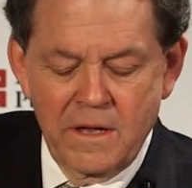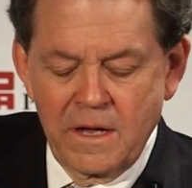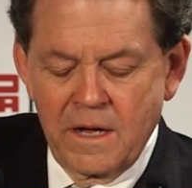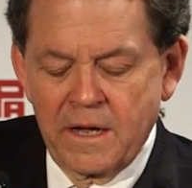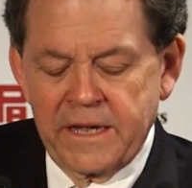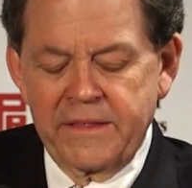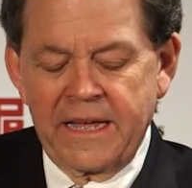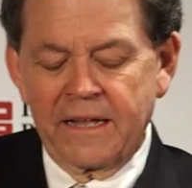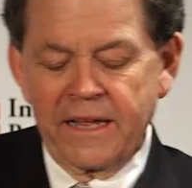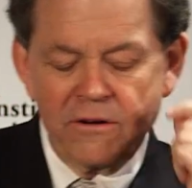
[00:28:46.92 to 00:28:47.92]
In
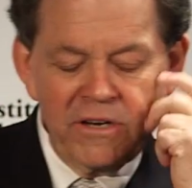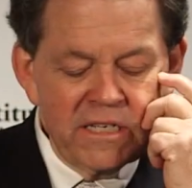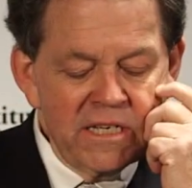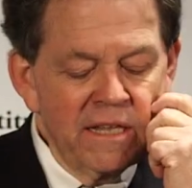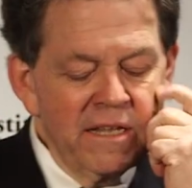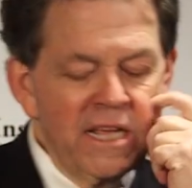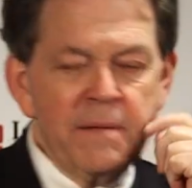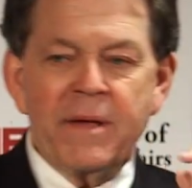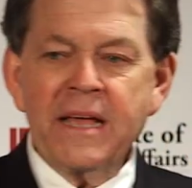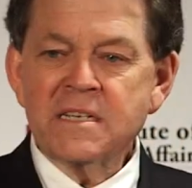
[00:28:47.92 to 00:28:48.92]
that letter, he said that he
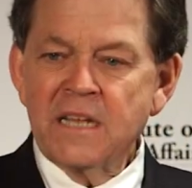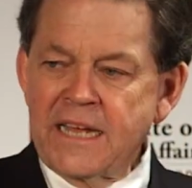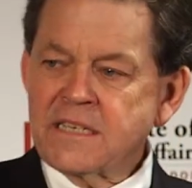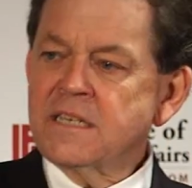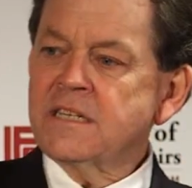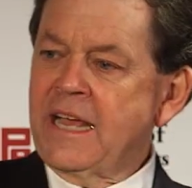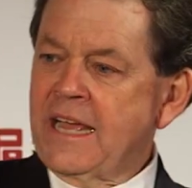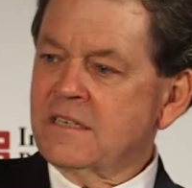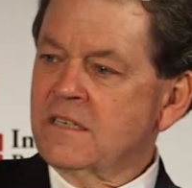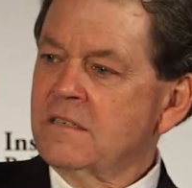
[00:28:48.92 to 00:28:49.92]
pays less in
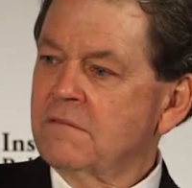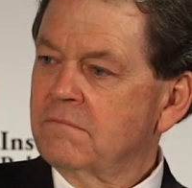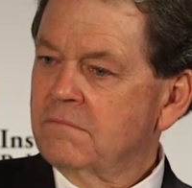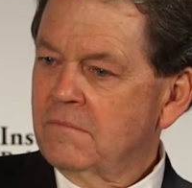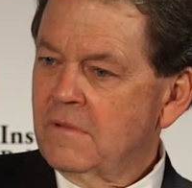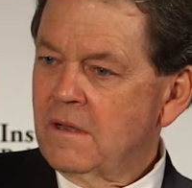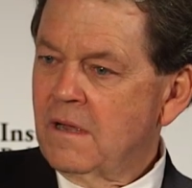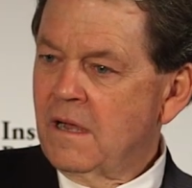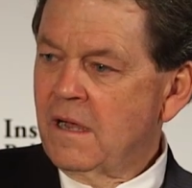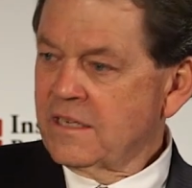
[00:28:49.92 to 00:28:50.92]
taxes
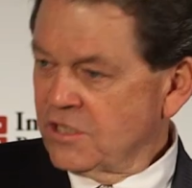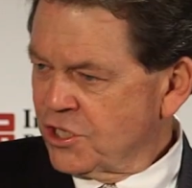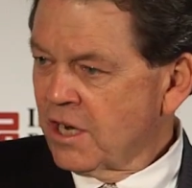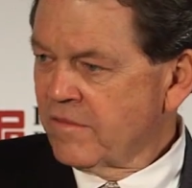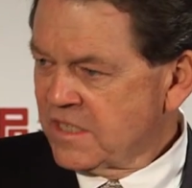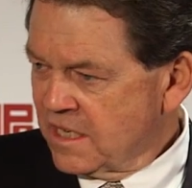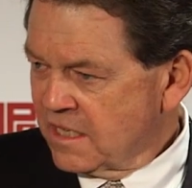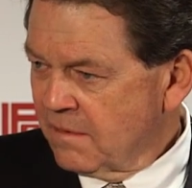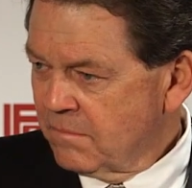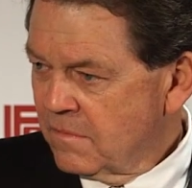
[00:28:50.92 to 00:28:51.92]
as a share of his
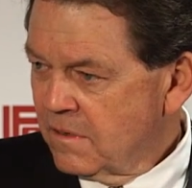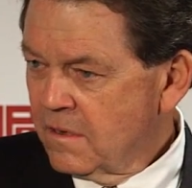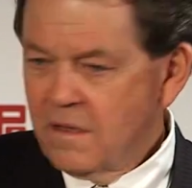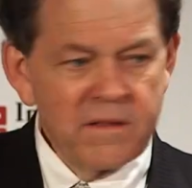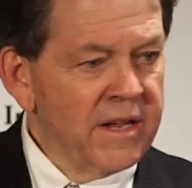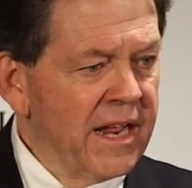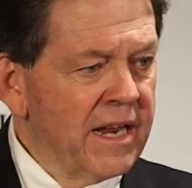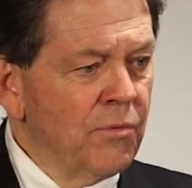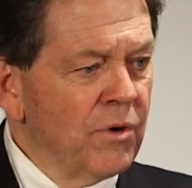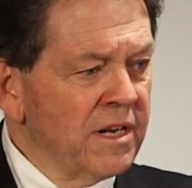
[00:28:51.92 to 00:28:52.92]
income than
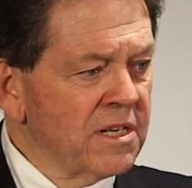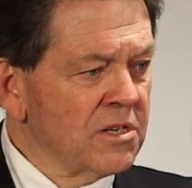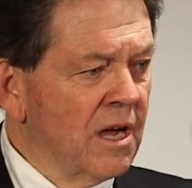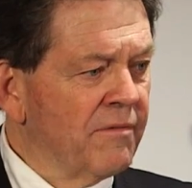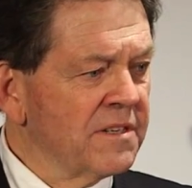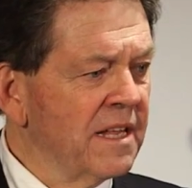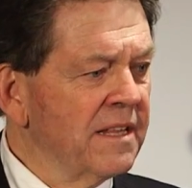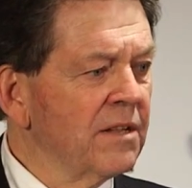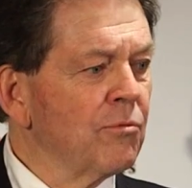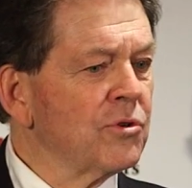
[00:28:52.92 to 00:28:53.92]
anyone in his office. I
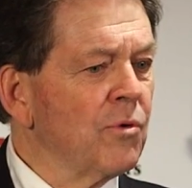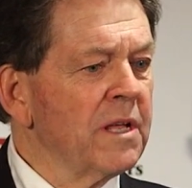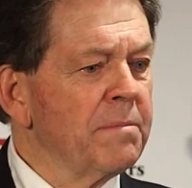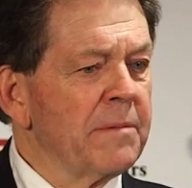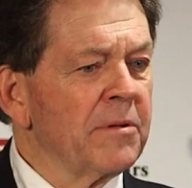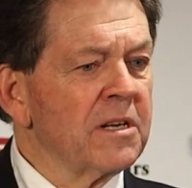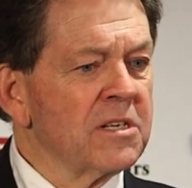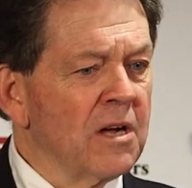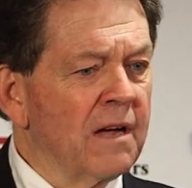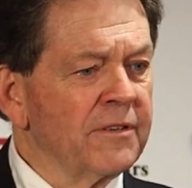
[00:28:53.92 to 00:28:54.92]
think there were 20 people in
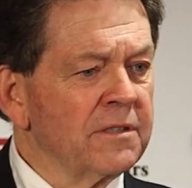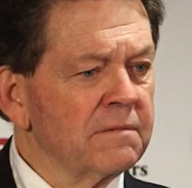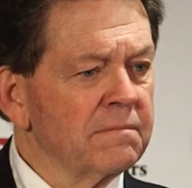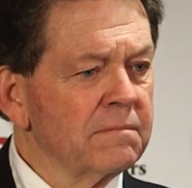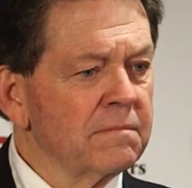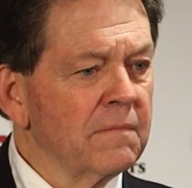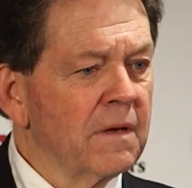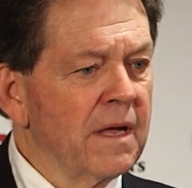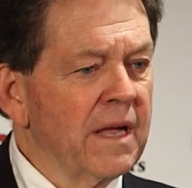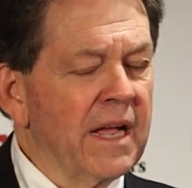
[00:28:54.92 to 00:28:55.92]
his office.
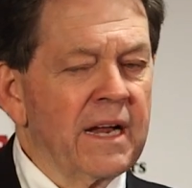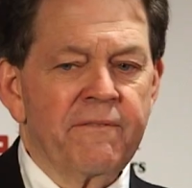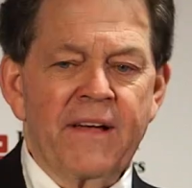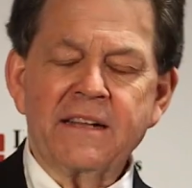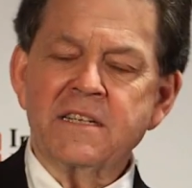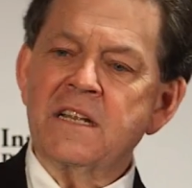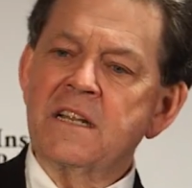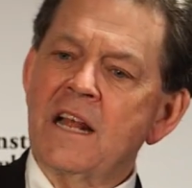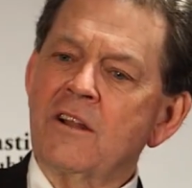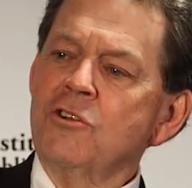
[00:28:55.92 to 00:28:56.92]
And in fact, he said,
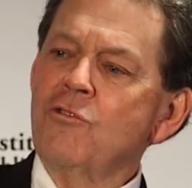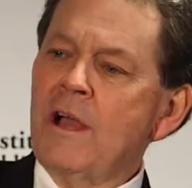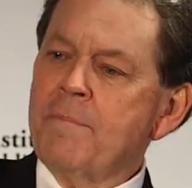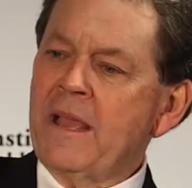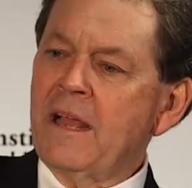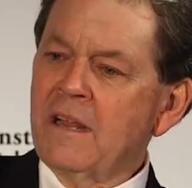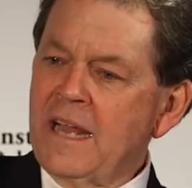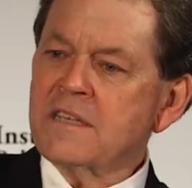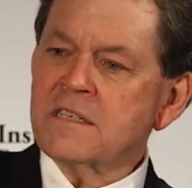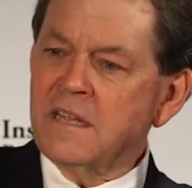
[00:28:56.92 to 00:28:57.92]
not only do I pay
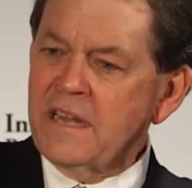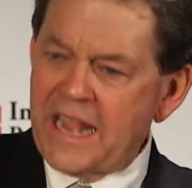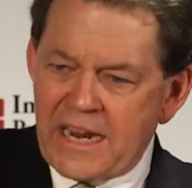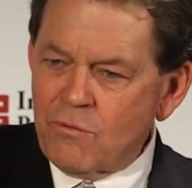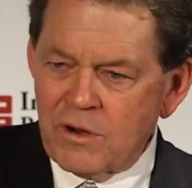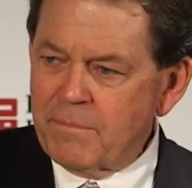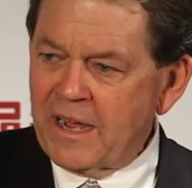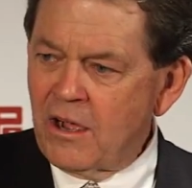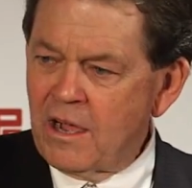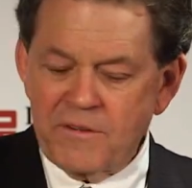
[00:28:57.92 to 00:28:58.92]
less than anyone in
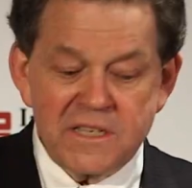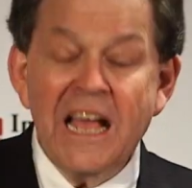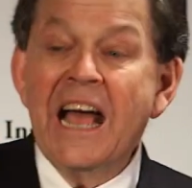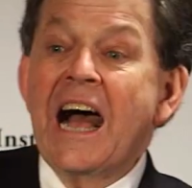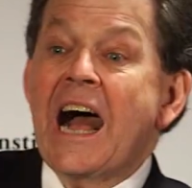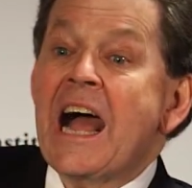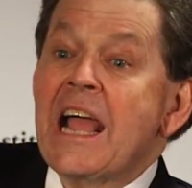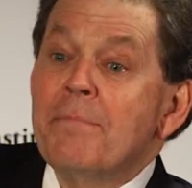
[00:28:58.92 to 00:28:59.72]
my office, I